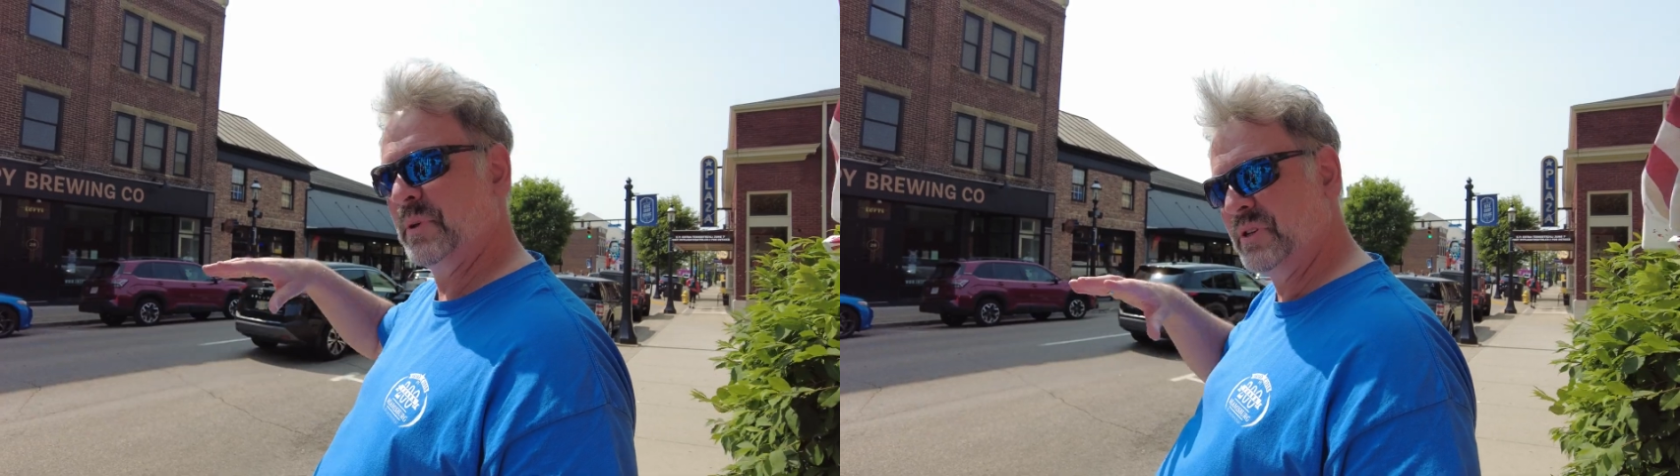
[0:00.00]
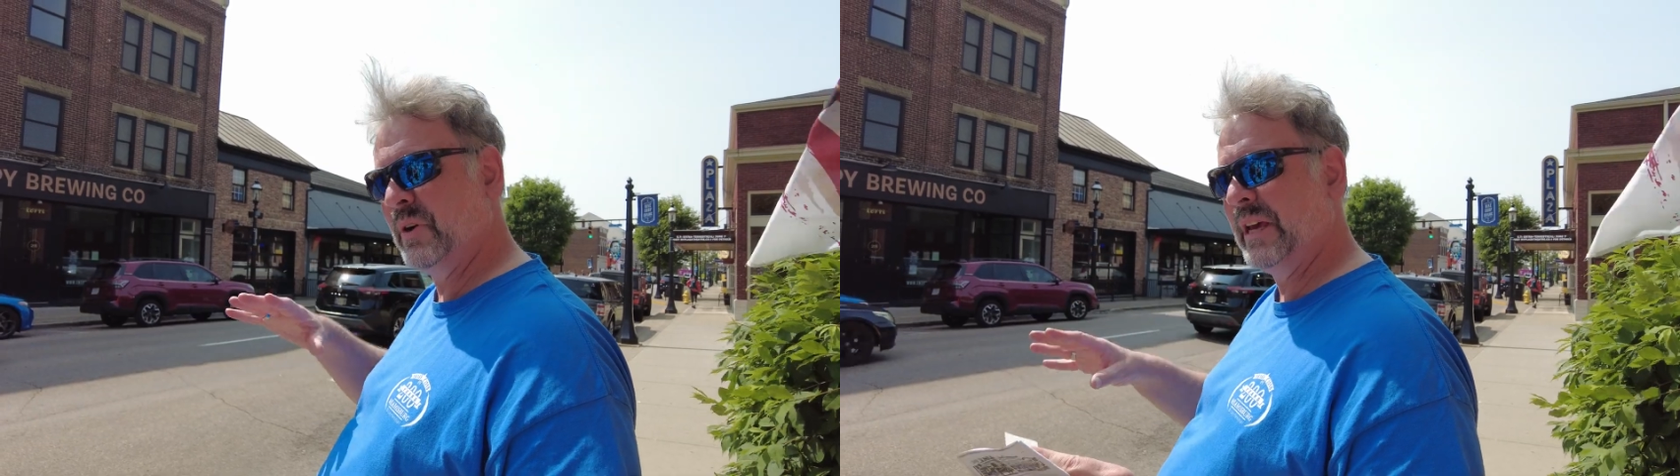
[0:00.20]

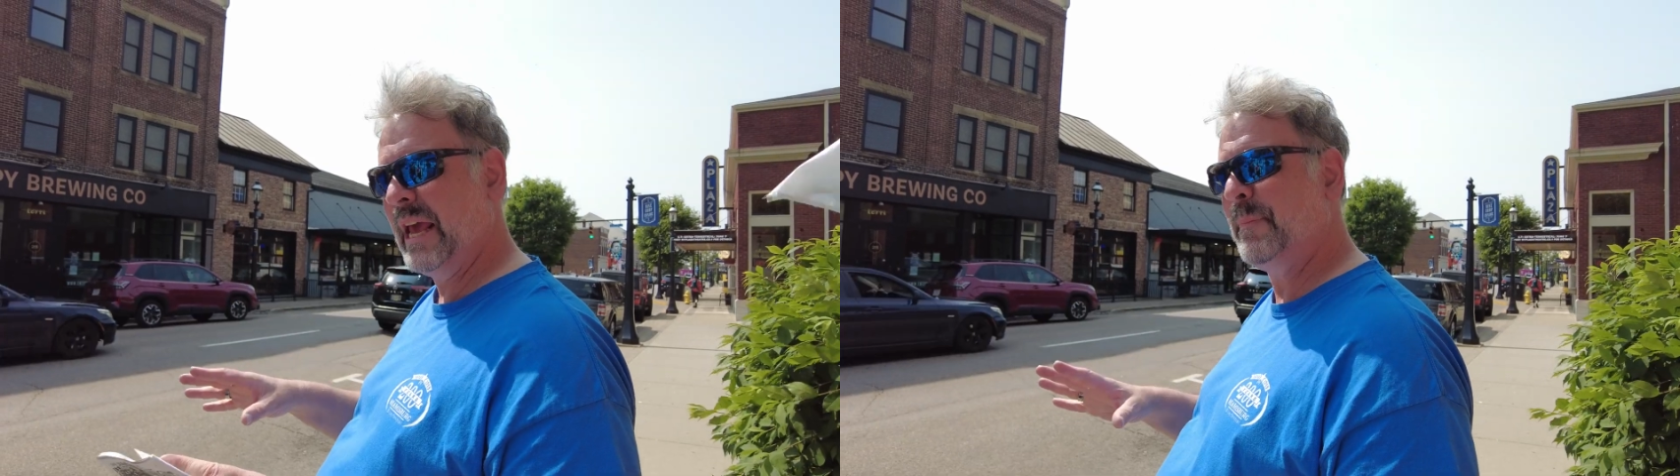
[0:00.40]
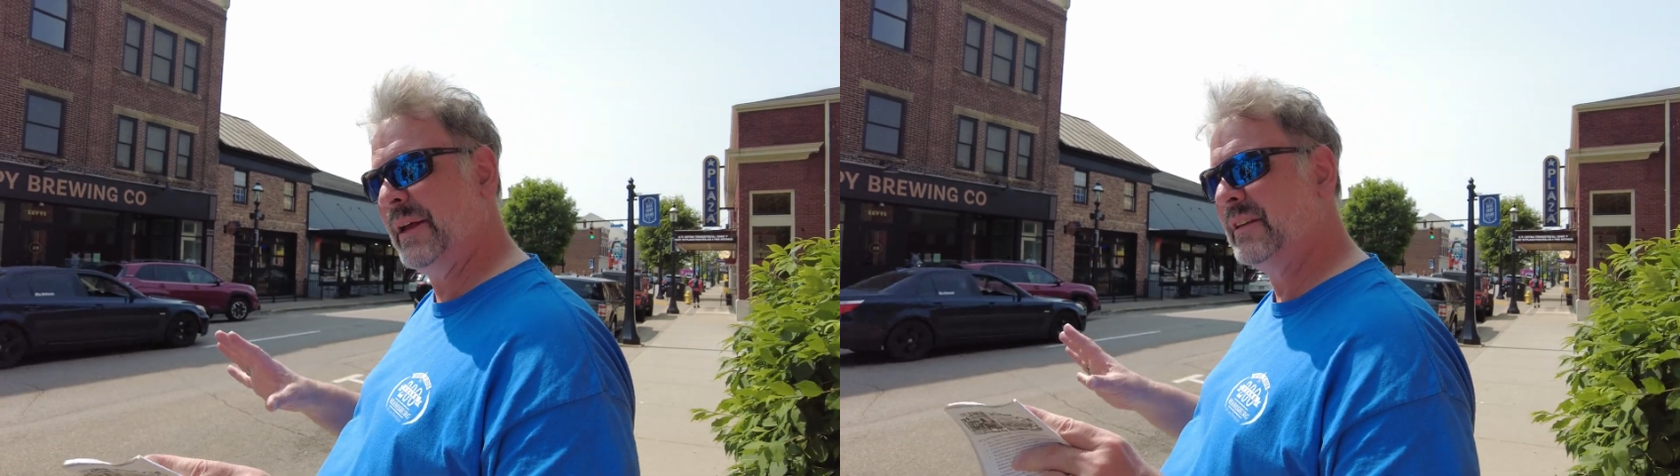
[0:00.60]
but still
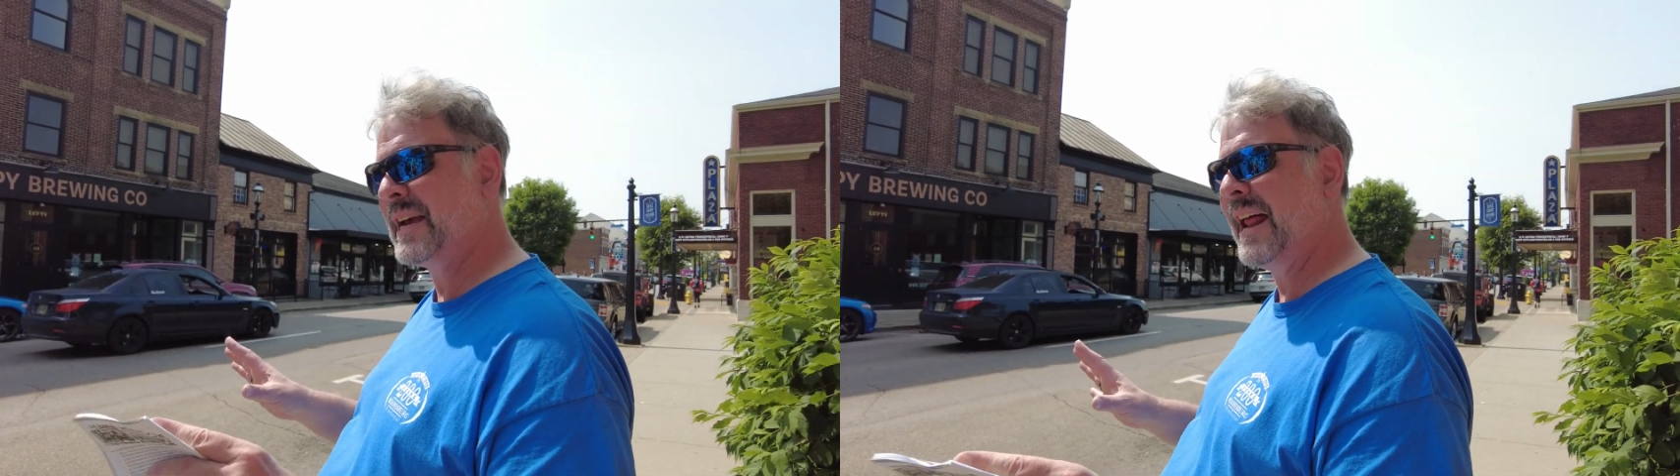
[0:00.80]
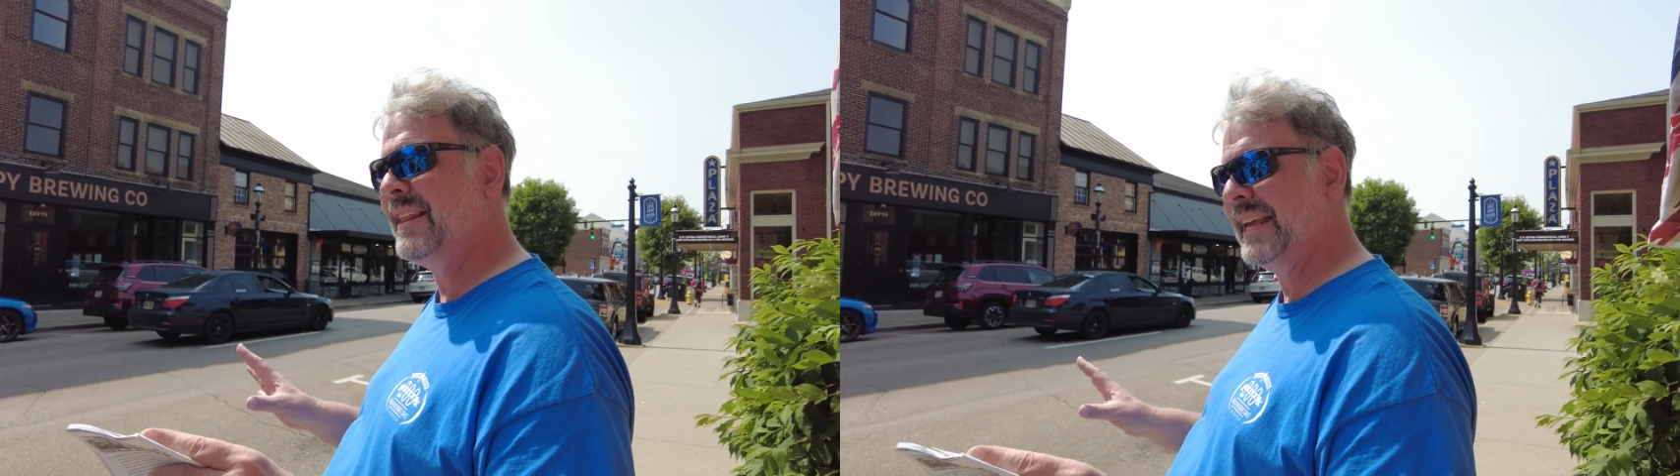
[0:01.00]
keeping
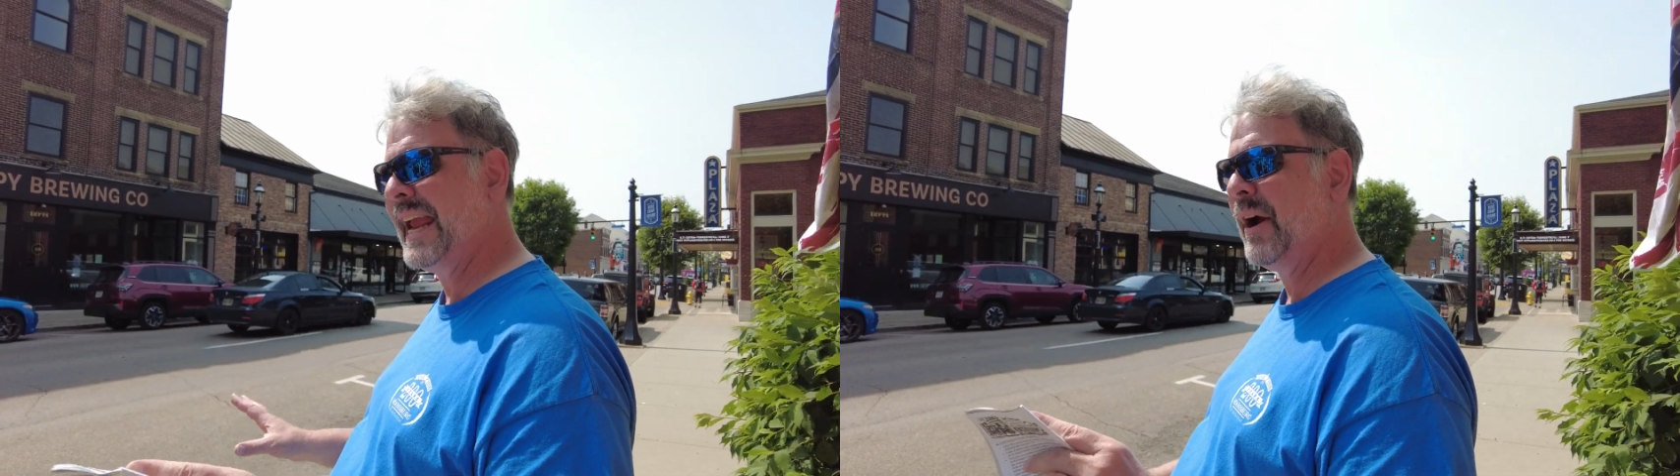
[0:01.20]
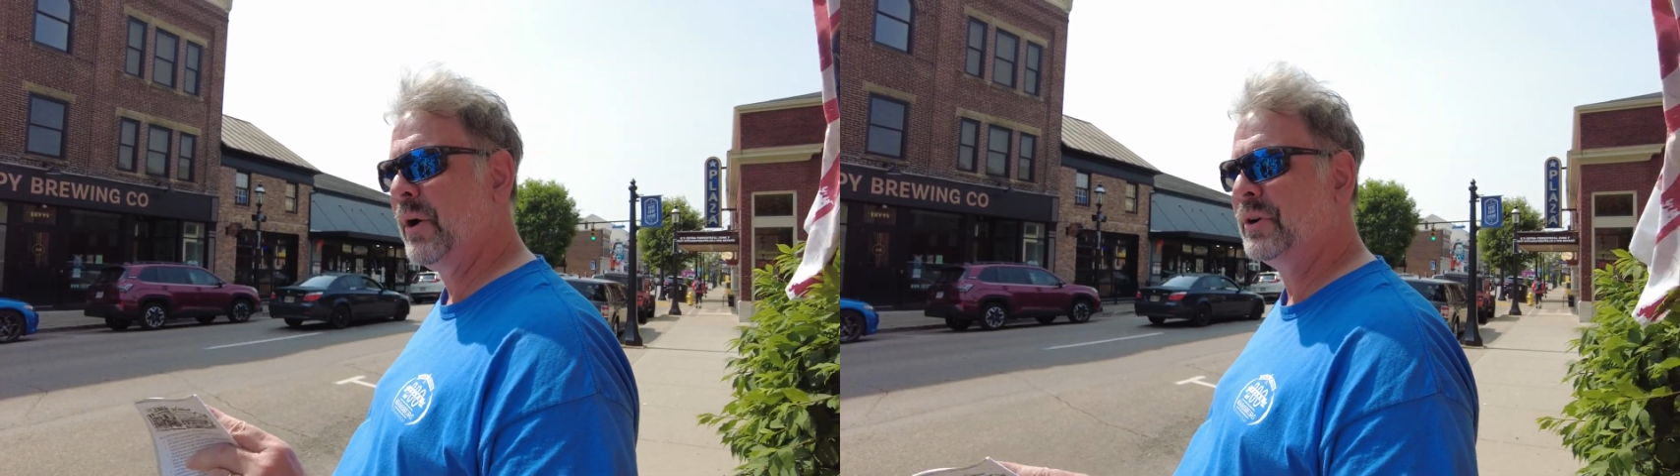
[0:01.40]
kind of the
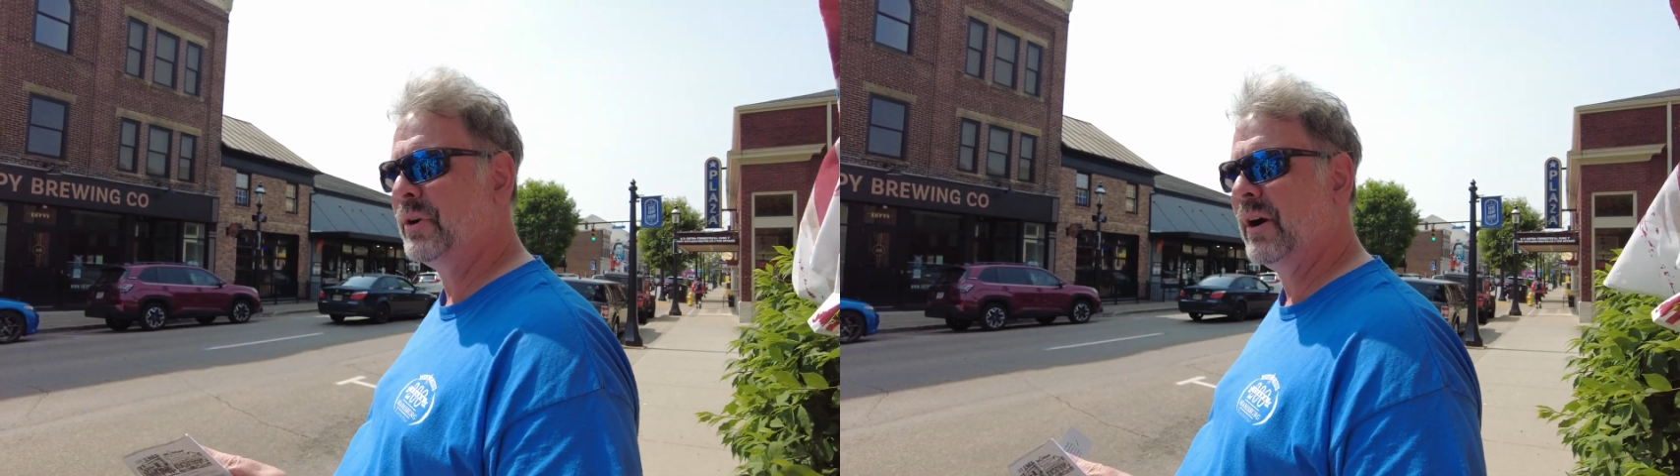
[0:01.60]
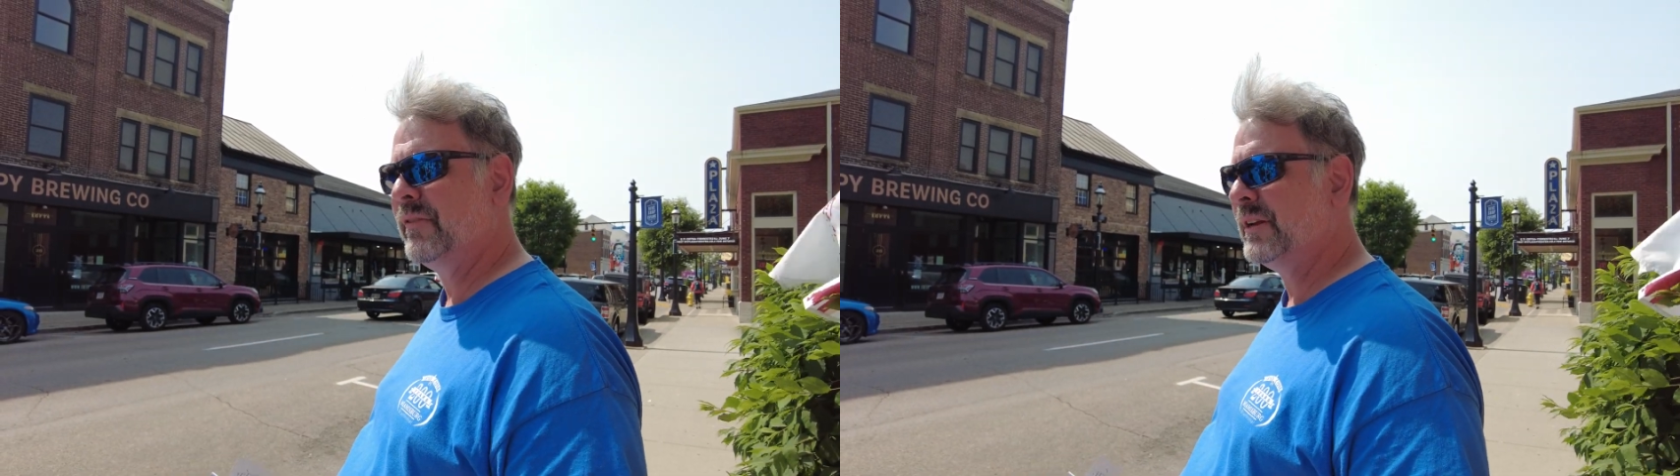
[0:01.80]

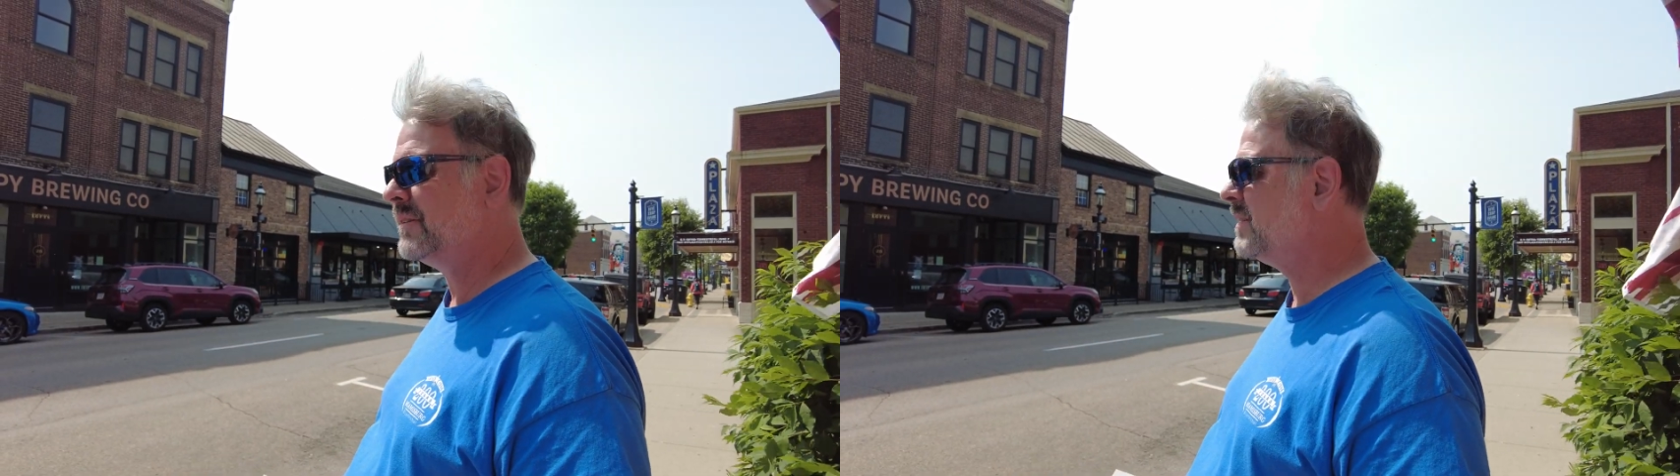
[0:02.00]
character of it.